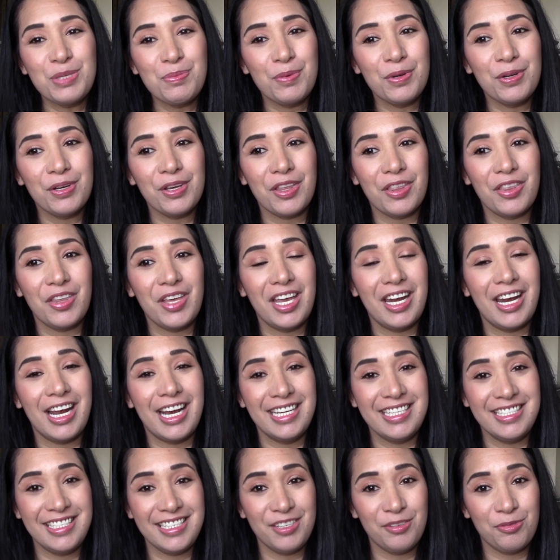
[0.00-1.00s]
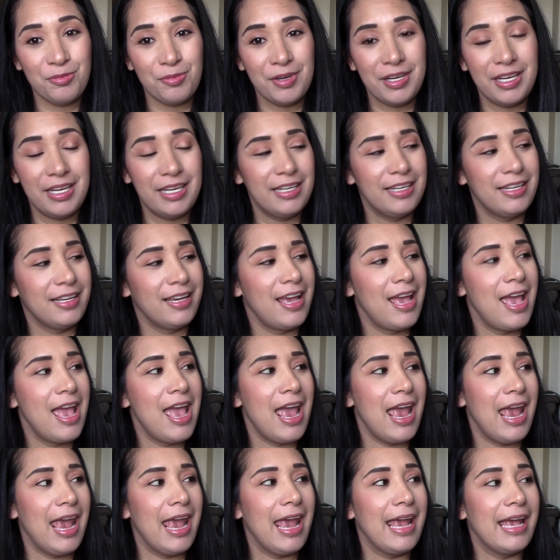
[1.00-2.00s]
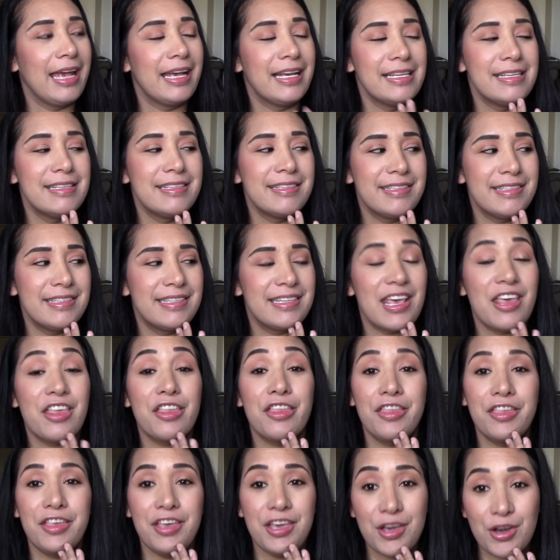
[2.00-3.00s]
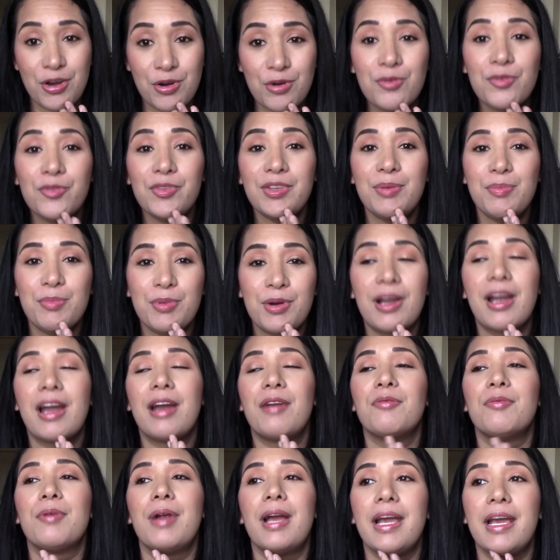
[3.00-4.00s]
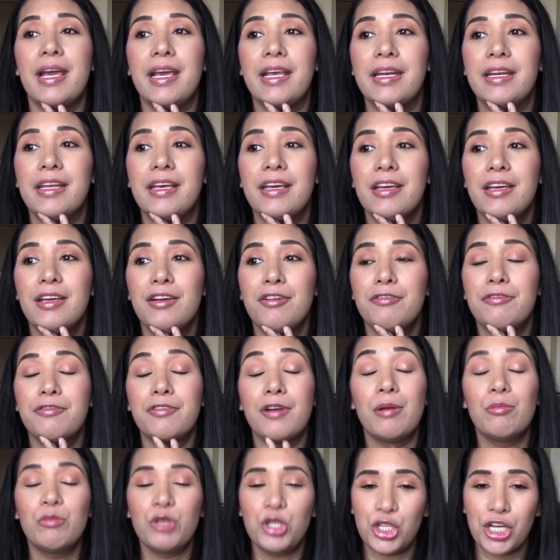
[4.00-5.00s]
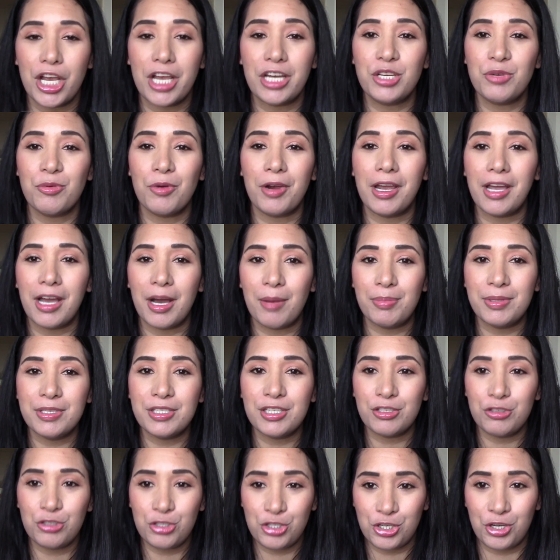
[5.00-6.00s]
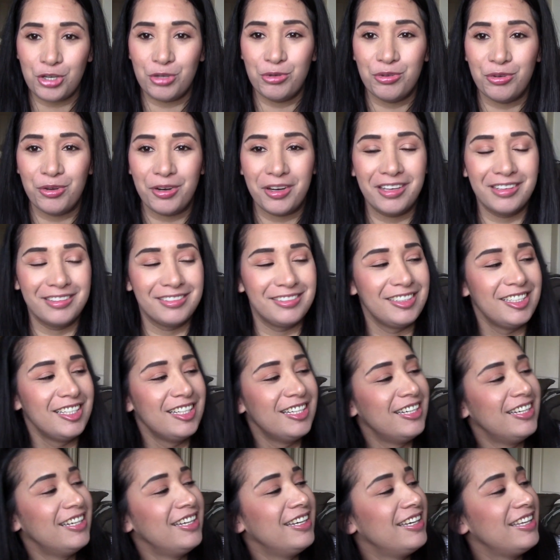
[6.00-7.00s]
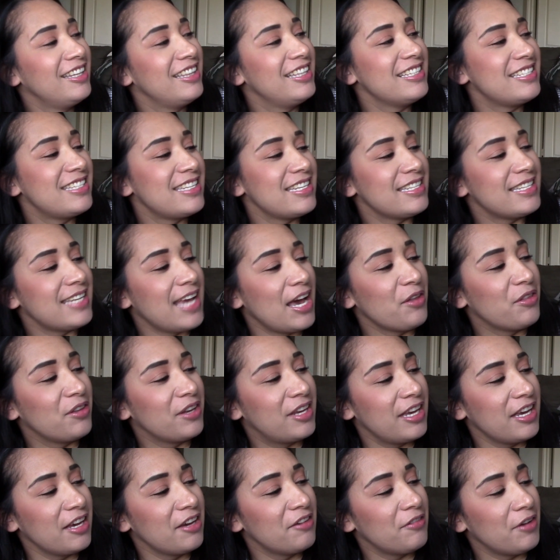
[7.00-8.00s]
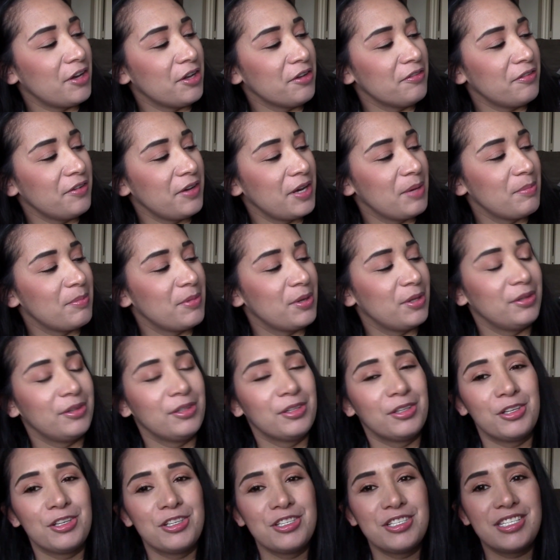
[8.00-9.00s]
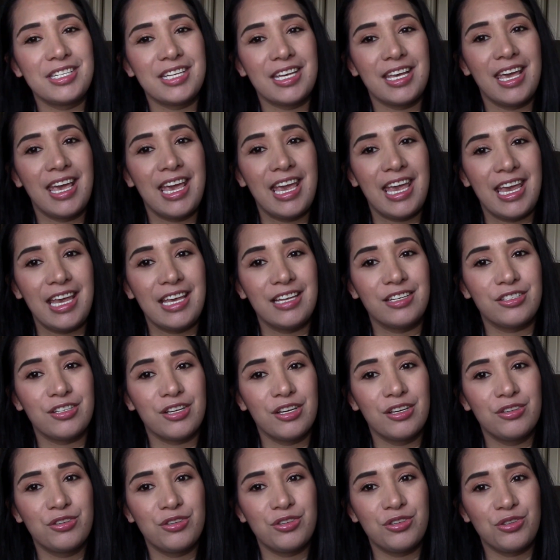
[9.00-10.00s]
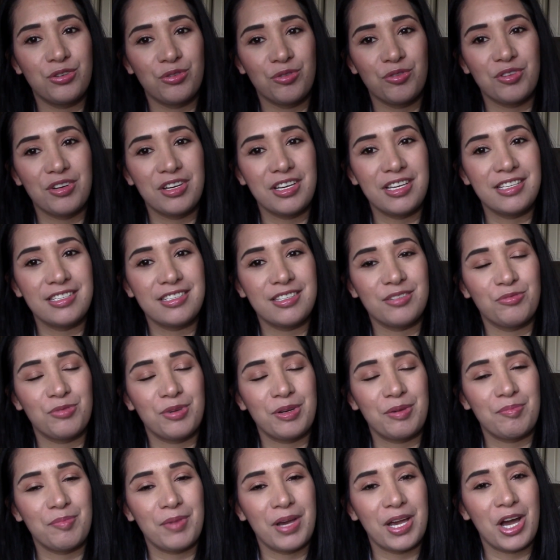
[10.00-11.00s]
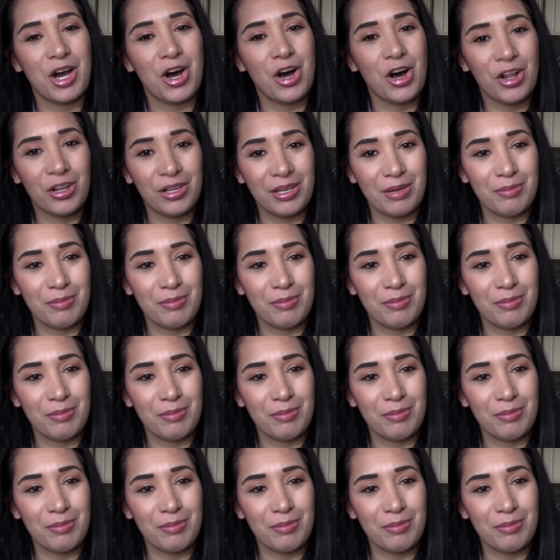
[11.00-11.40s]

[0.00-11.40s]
book that I did read, and the only book I read from January up until June, this is How the King of Elfame Learned to Hate Stories, written by Holly